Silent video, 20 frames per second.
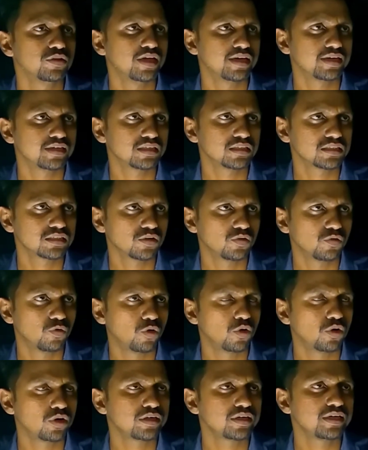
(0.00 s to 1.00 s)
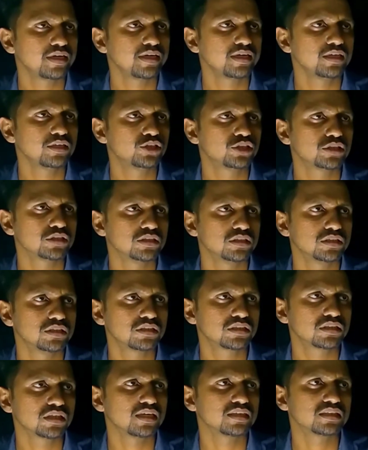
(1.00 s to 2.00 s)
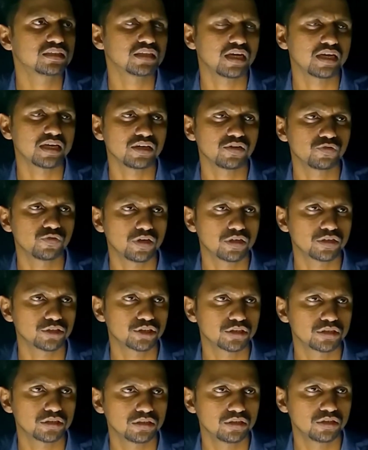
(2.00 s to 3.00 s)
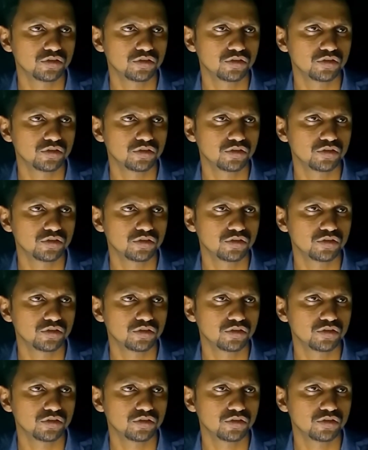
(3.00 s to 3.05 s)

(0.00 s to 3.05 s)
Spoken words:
that is voltage is a sine function.